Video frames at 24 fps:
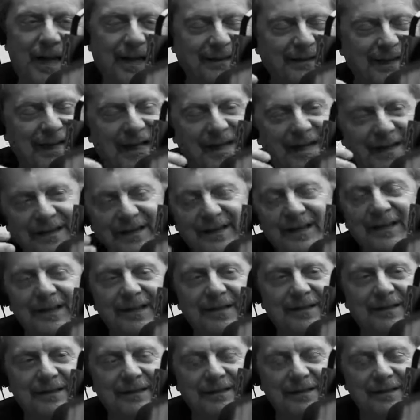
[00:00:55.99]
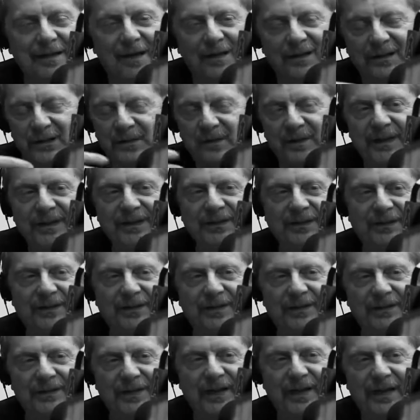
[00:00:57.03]
at the end of all the
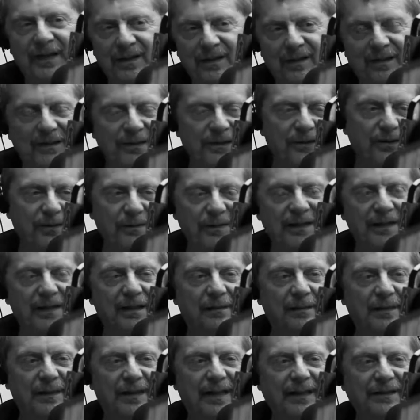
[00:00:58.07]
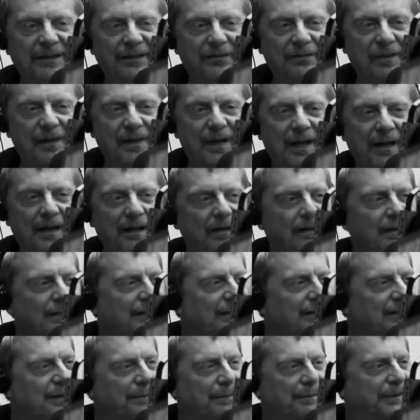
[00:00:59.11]
research, I had all the human element. I said, well, I ought to
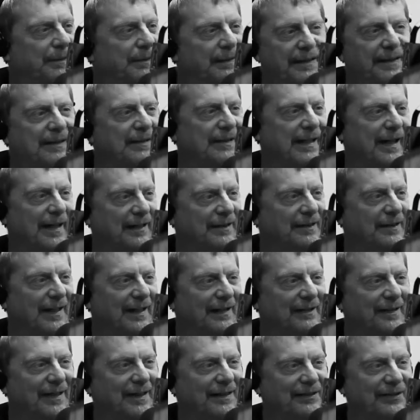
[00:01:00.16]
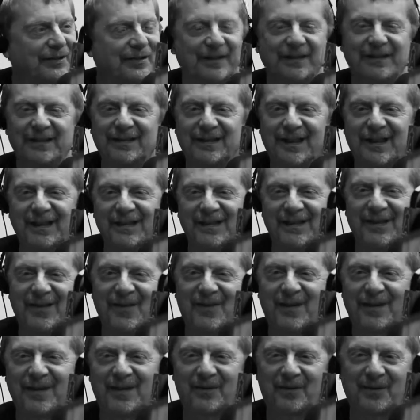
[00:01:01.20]
get the police angle on this. So I decided to
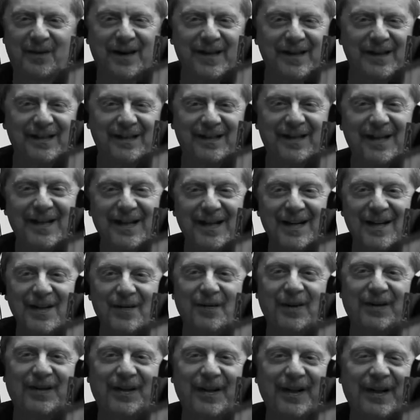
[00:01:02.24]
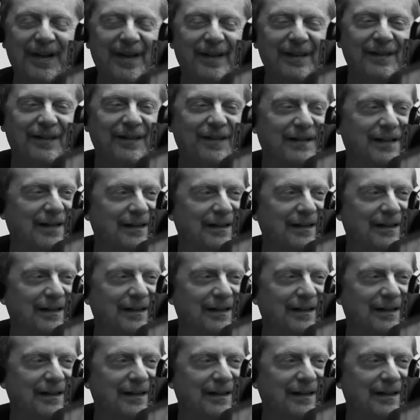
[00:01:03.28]
go on a raid with the head of the